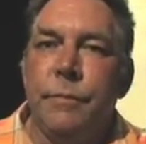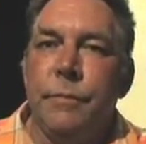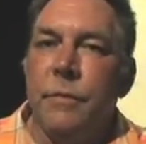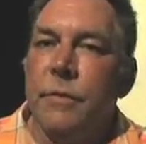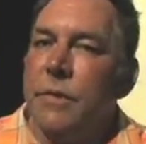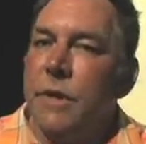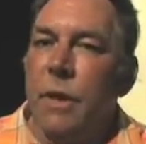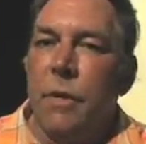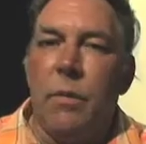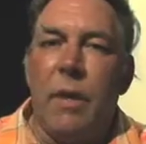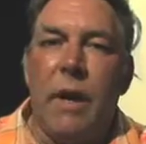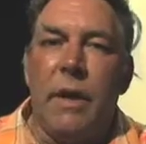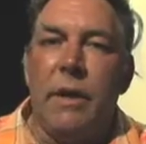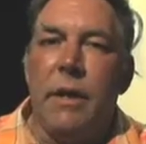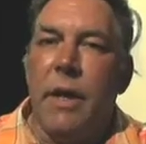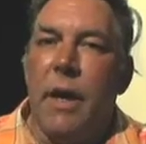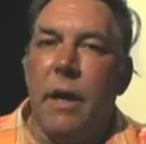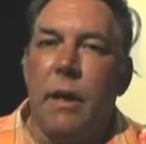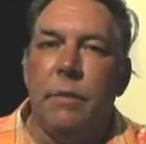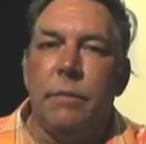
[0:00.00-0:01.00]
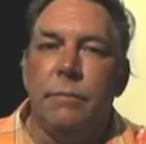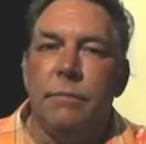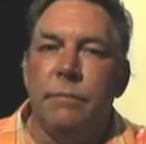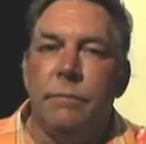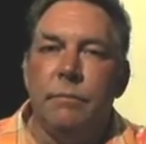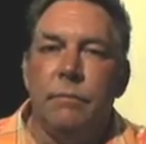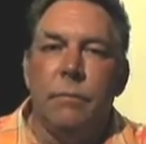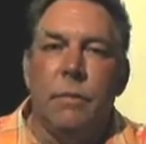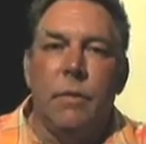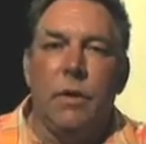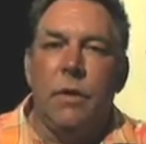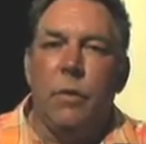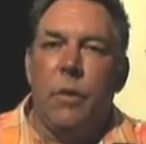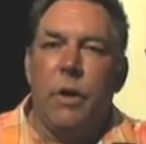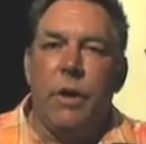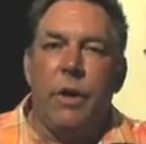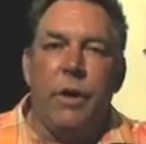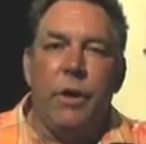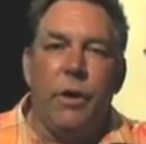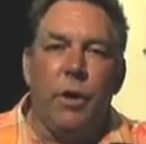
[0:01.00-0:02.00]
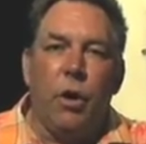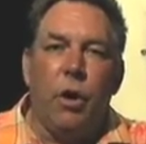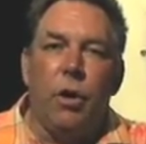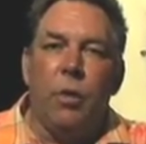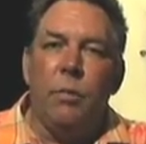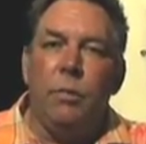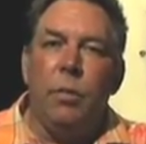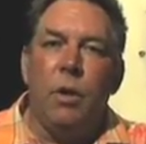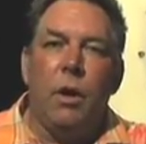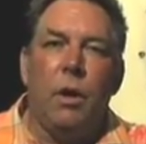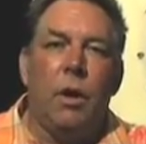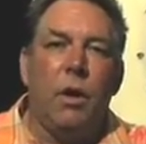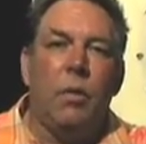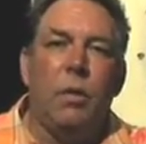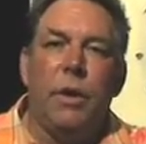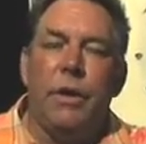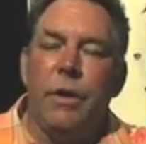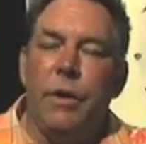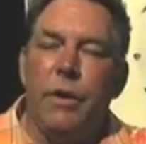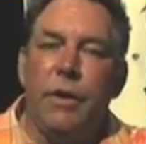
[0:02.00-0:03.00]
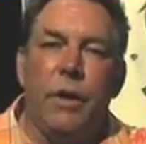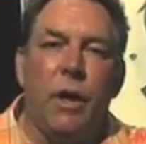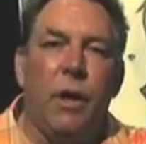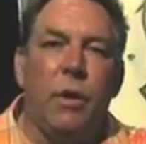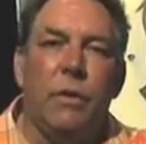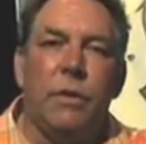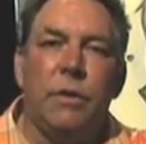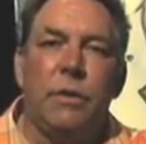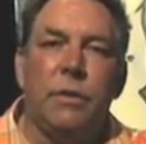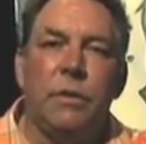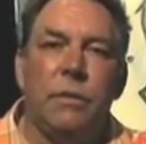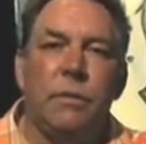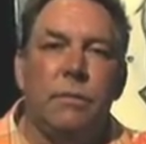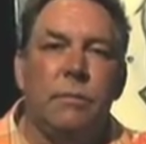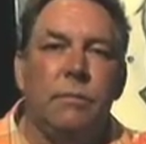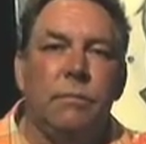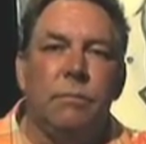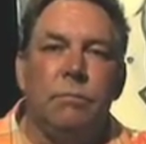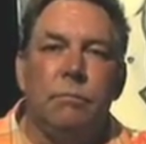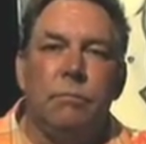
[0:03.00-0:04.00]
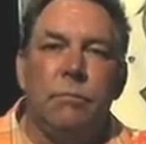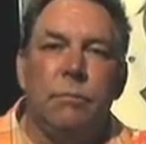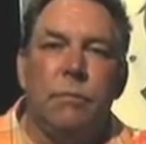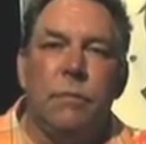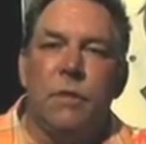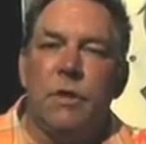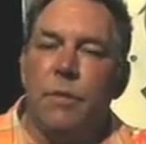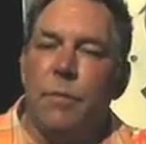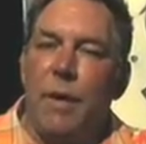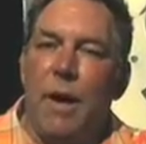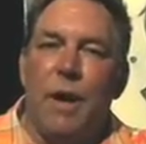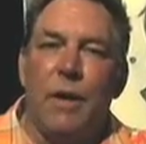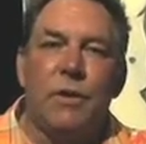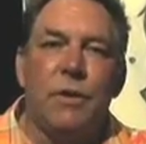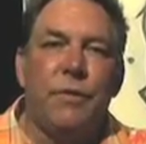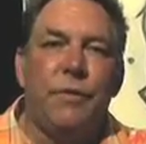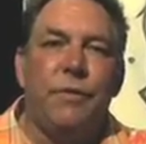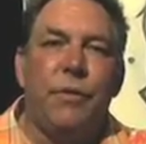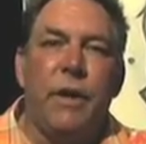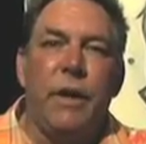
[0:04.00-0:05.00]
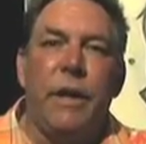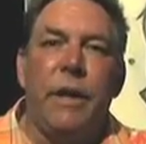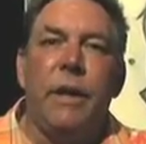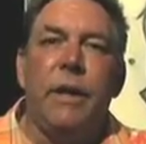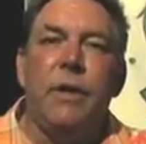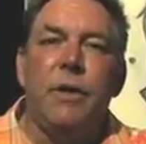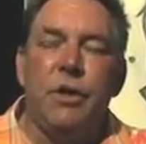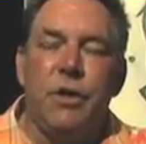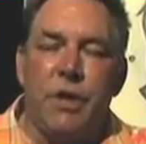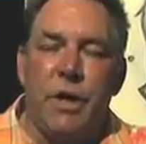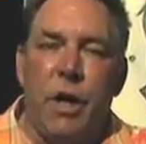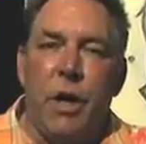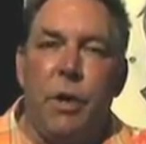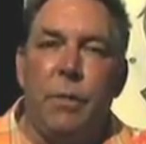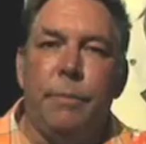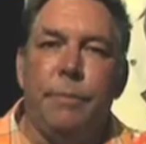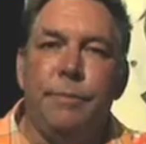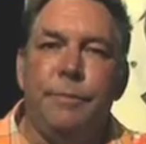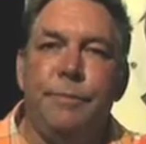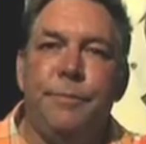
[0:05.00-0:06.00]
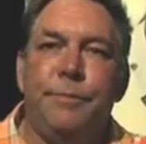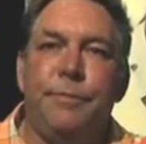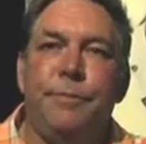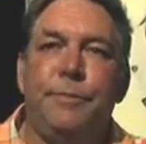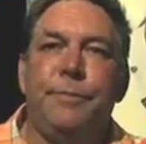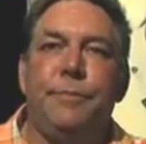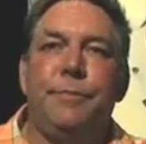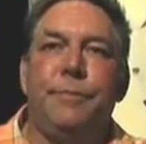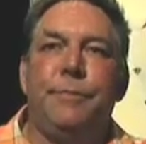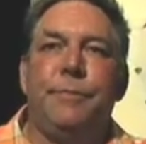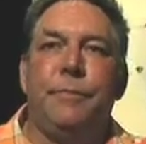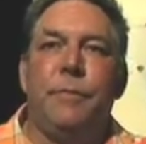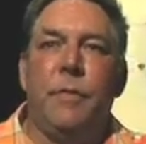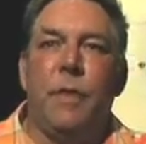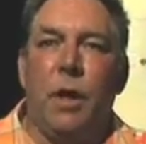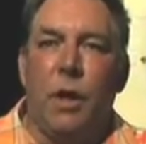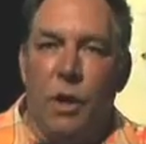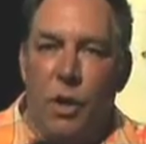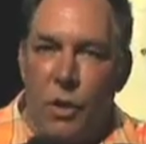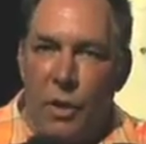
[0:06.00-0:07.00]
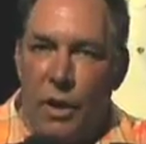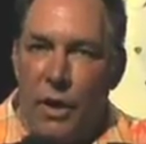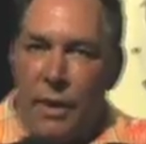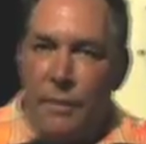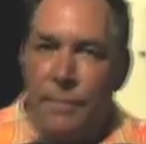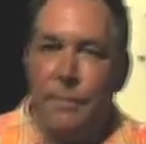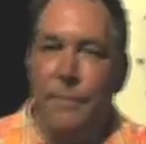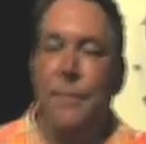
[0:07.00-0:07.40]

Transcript: That's it right there. Whether you know them or whether you don't, smiles are free. Share them. Aloha.